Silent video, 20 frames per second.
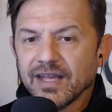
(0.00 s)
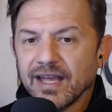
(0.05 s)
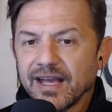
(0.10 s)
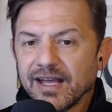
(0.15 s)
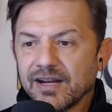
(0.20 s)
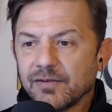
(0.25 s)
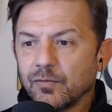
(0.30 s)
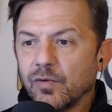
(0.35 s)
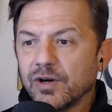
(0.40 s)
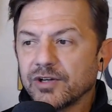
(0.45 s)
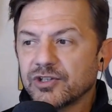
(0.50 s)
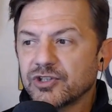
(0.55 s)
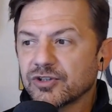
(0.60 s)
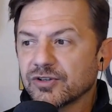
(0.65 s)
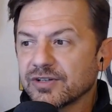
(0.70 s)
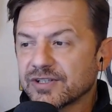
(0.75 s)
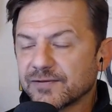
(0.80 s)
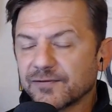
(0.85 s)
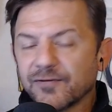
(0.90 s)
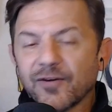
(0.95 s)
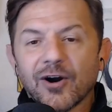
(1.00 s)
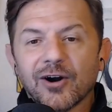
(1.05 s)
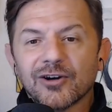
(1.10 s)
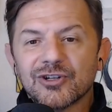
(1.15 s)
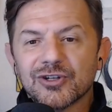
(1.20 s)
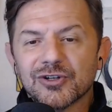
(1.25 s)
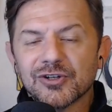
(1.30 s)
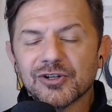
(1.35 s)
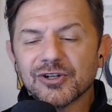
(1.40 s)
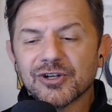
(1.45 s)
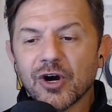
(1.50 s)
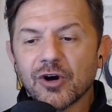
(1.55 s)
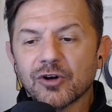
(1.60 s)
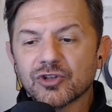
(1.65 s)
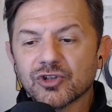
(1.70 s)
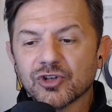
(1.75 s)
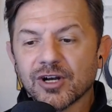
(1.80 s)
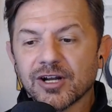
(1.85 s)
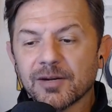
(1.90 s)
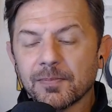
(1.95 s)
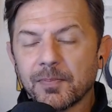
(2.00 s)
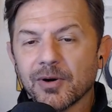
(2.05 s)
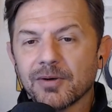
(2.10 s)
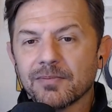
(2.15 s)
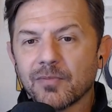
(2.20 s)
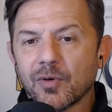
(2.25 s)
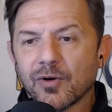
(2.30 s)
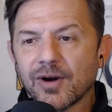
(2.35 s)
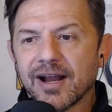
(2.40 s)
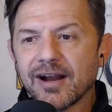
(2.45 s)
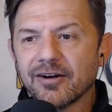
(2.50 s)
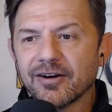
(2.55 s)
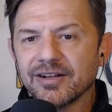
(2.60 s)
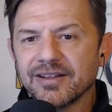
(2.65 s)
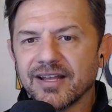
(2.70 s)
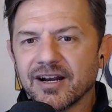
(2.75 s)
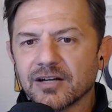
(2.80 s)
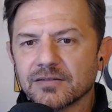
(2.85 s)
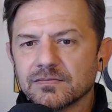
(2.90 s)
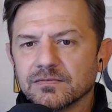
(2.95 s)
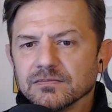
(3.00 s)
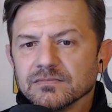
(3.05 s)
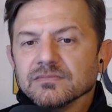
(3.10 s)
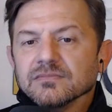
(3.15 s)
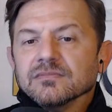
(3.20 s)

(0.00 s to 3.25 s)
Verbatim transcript: And once you're as far as you can go, try to put more air in there